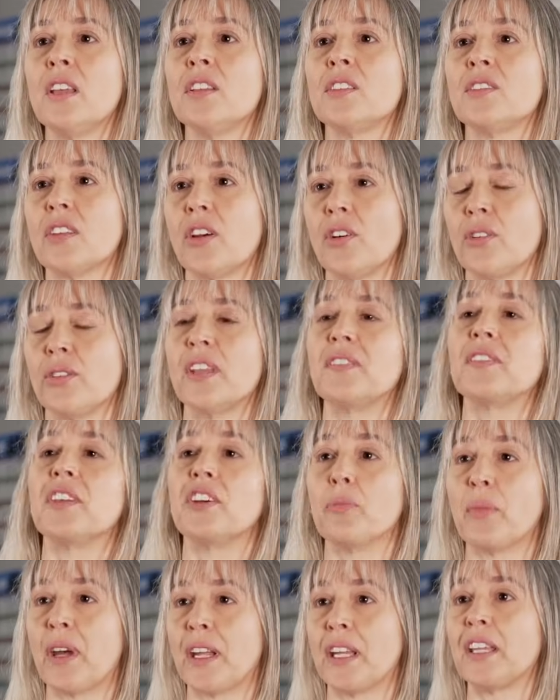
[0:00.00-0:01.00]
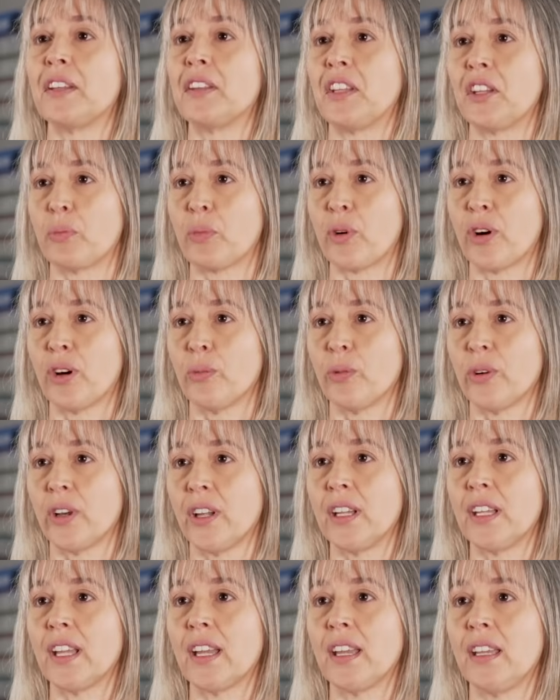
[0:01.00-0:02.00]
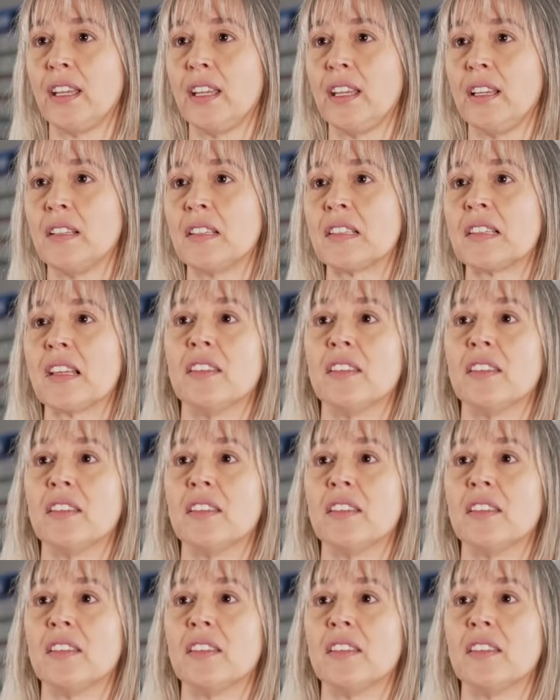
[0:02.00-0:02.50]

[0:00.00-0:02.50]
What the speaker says: so that they're making the appropriate gains